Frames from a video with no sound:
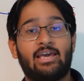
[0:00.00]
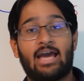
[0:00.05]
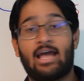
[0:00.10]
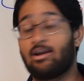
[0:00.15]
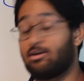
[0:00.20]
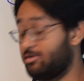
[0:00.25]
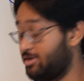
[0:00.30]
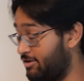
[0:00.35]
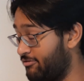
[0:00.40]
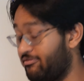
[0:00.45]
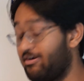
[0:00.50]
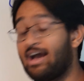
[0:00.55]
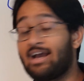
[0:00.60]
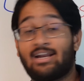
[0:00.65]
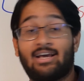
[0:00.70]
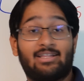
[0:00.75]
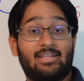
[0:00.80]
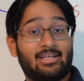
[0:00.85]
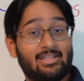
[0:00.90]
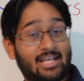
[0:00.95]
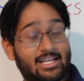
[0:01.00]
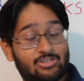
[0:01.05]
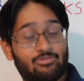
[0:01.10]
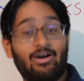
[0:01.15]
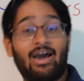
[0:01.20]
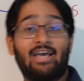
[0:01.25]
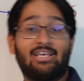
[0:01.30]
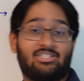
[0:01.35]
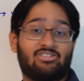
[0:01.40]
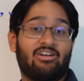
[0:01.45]
And in fact, I think that's
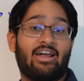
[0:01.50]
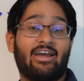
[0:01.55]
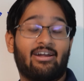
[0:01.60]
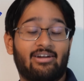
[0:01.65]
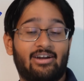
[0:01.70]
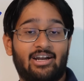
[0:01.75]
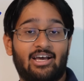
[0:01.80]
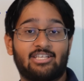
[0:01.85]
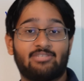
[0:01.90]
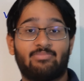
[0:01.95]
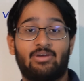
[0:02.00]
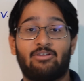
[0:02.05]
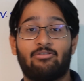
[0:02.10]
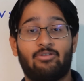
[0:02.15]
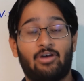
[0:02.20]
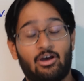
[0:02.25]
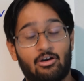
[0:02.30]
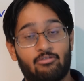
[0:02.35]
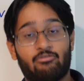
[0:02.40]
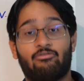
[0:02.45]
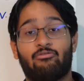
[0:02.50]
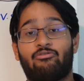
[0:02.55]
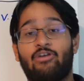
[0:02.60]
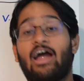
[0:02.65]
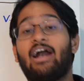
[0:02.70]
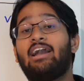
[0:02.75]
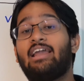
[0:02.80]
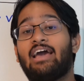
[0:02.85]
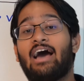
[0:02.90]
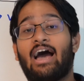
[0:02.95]
why his strike rate has been
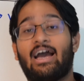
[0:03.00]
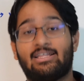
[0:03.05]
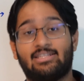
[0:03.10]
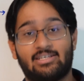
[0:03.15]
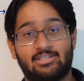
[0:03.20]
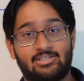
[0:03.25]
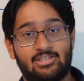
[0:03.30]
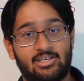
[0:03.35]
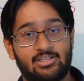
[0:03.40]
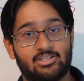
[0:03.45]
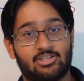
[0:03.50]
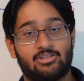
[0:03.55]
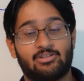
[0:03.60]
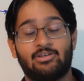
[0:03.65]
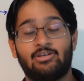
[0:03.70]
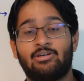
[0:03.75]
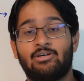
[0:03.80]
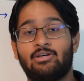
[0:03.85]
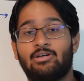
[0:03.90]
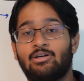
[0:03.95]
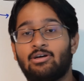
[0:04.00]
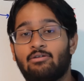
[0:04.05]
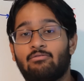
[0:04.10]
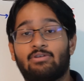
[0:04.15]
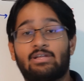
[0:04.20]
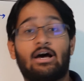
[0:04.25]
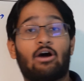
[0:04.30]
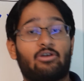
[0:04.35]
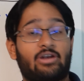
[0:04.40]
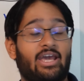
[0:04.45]
fairly high this season
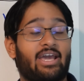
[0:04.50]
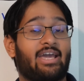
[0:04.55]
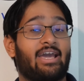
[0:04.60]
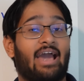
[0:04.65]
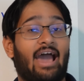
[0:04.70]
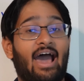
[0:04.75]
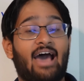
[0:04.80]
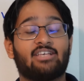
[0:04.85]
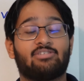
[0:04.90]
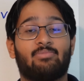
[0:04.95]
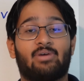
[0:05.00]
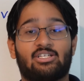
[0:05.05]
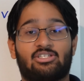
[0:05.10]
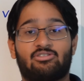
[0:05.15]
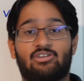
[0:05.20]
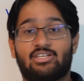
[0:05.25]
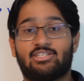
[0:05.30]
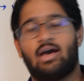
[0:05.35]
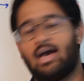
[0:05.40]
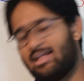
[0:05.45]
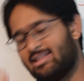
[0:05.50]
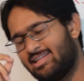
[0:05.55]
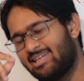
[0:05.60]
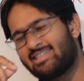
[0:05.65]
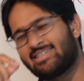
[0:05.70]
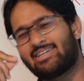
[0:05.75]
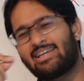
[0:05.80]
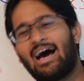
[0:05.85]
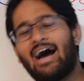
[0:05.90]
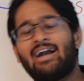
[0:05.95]
without taking as much risk. And this
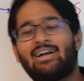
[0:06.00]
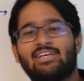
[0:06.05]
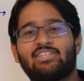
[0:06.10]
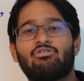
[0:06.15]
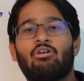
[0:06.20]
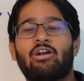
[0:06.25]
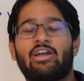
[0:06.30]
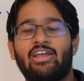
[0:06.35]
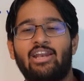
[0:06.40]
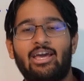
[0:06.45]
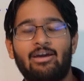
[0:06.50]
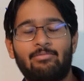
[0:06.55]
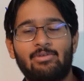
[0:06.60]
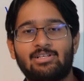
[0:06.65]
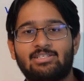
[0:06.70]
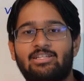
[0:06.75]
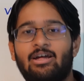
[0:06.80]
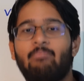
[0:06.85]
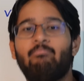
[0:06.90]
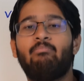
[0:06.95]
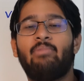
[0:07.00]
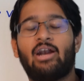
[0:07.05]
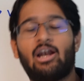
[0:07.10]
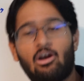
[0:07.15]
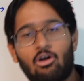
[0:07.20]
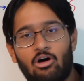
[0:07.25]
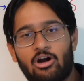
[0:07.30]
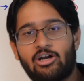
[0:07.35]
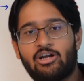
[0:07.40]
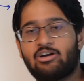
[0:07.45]
start is what enables their
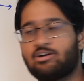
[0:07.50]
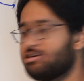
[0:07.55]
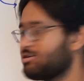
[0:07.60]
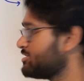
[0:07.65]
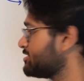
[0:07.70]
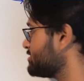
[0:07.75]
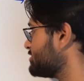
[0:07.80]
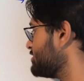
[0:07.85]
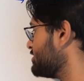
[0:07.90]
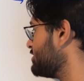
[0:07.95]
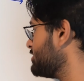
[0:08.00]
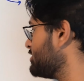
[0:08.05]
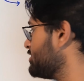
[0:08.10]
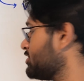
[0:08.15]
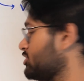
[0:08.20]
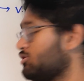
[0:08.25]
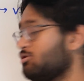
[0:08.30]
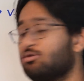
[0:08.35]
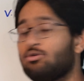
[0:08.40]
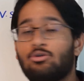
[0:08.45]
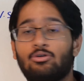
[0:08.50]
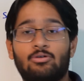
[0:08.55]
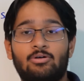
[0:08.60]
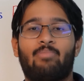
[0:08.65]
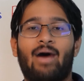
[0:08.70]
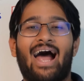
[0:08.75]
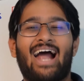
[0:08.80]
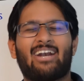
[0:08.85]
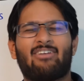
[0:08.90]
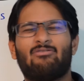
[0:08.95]
middle order to
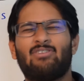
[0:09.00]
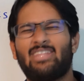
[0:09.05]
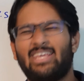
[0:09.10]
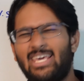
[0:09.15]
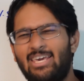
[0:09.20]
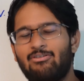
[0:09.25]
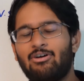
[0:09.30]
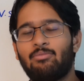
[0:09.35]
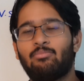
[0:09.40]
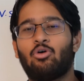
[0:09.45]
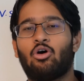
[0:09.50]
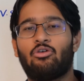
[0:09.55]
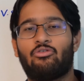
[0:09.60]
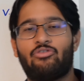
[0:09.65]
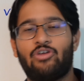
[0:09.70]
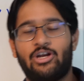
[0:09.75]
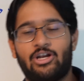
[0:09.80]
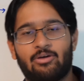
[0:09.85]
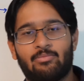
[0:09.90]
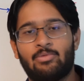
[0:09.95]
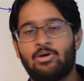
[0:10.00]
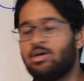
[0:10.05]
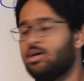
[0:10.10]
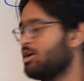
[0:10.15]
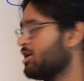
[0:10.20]
bat with even more freedom.